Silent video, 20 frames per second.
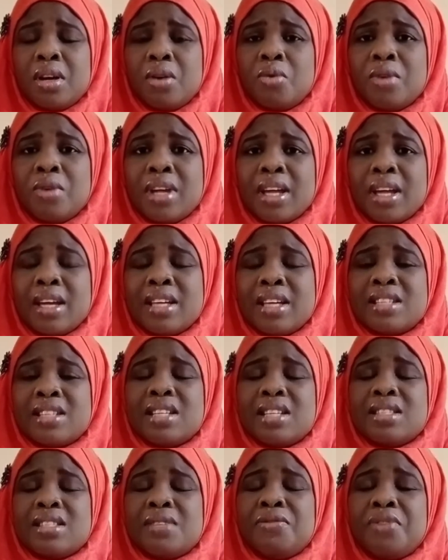Okay,
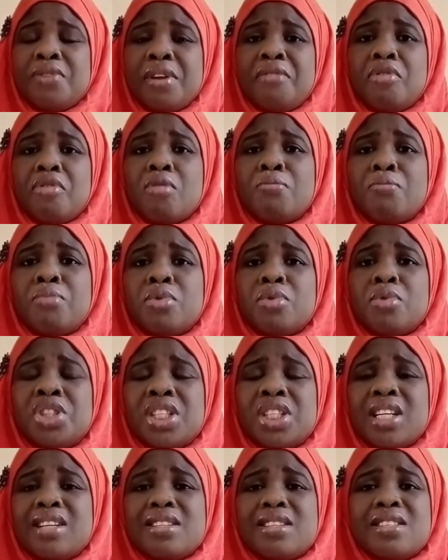is it free from
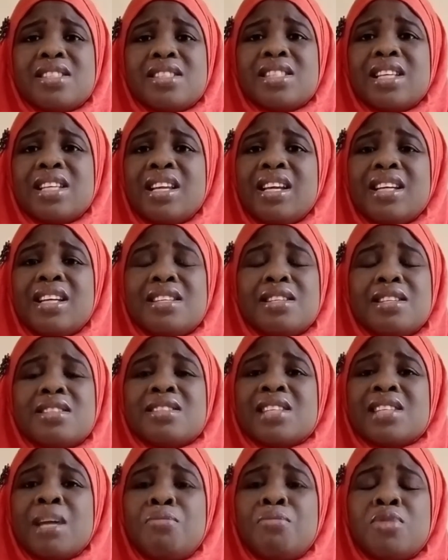poaching, stealing,
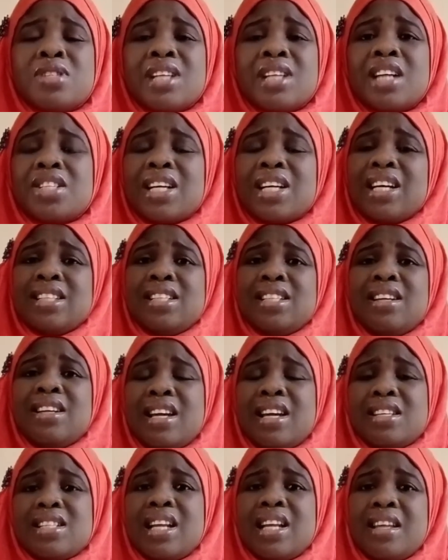sabotage, and the
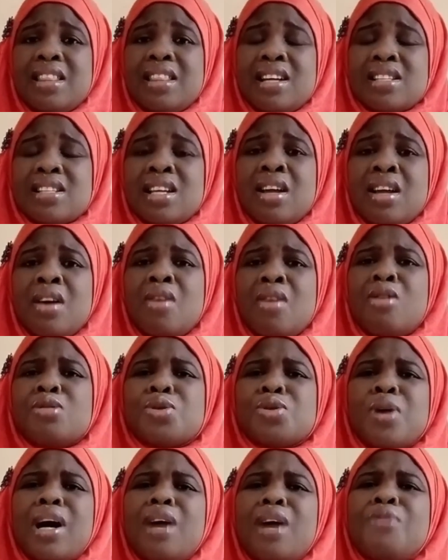likes like that?
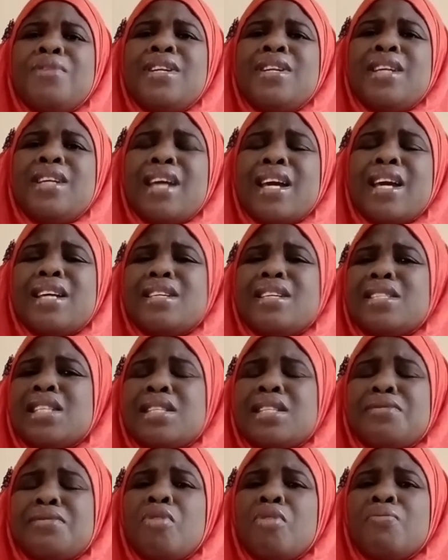Also, how near is
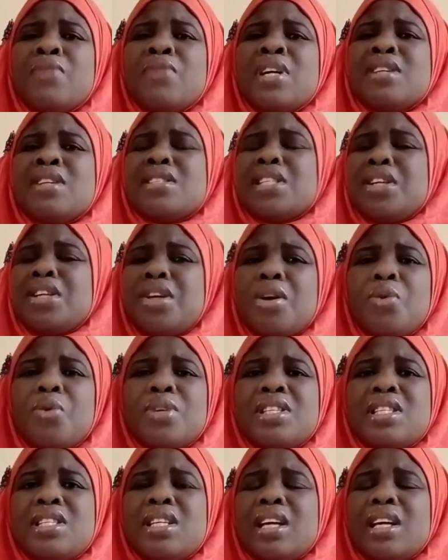it from
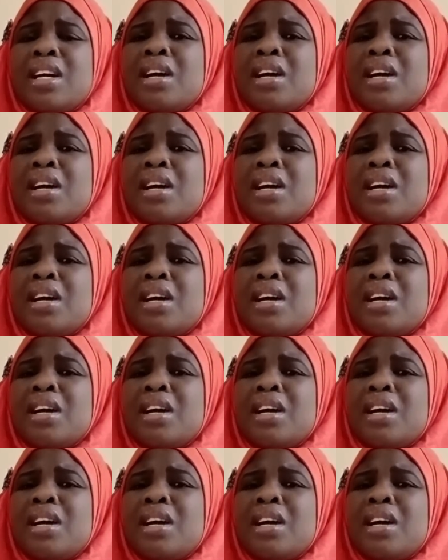security